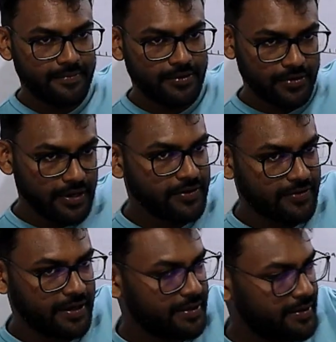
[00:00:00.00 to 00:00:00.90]

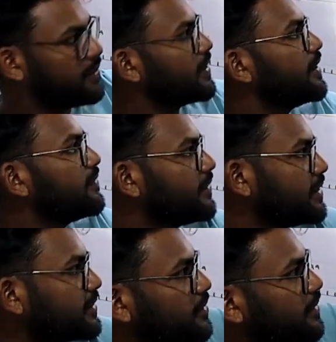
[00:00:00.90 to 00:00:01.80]
25. Okay, what
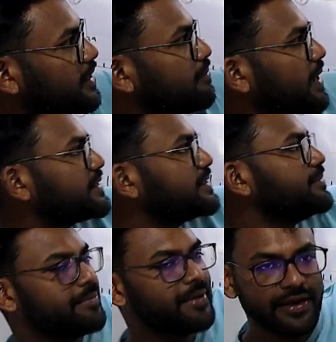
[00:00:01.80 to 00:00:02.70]
could be the
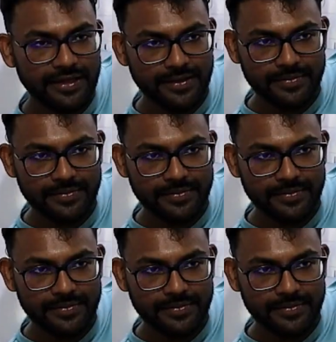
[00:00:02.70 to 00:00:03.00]
maximum error?